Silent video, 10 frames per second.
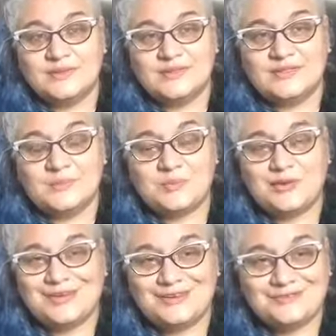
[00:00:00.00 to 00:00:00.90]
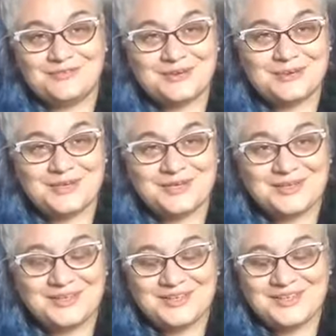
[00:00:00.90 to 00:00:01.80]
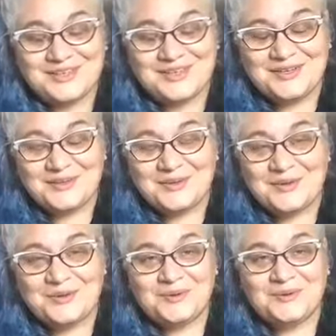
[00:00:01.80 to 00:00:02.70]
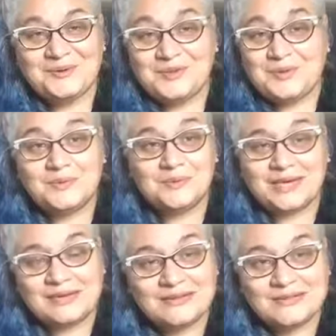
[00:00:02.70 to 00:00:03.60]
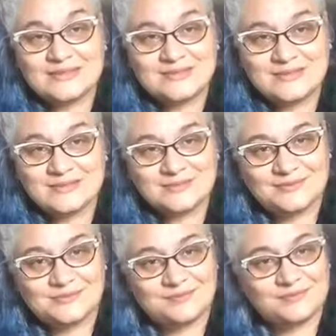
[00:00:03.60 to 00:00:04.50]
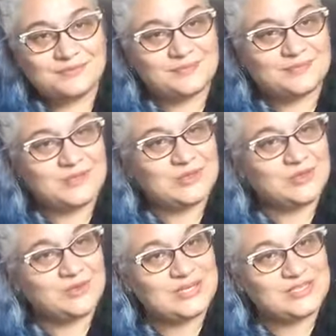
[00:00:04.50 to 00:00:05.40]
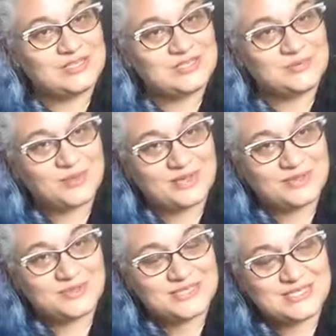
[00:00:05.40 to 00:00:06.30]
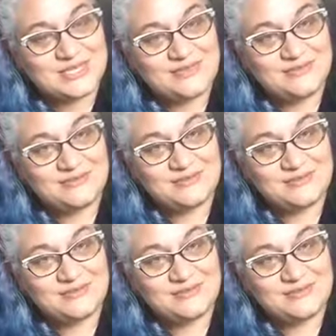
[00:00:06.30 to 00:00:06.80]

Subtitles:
Is it bringing forward a whole new awareness that the creation is ready to receive?